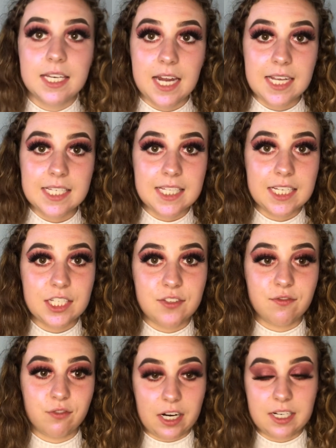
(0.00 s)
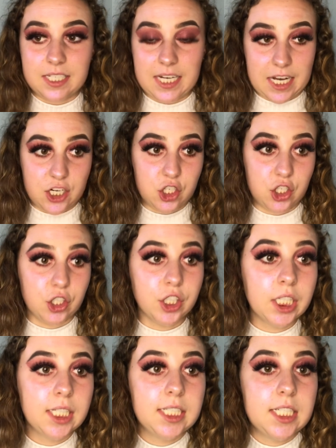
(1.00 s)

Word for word: Next thing is foundation.